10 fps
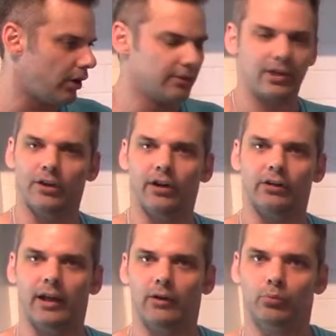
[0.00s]
until they're
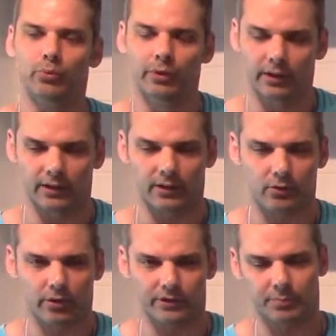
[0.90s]
like really
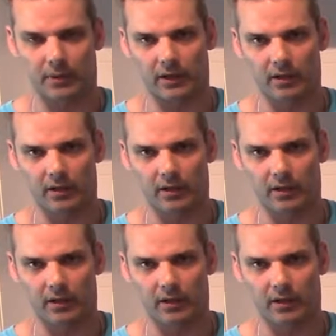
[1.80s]
crispy.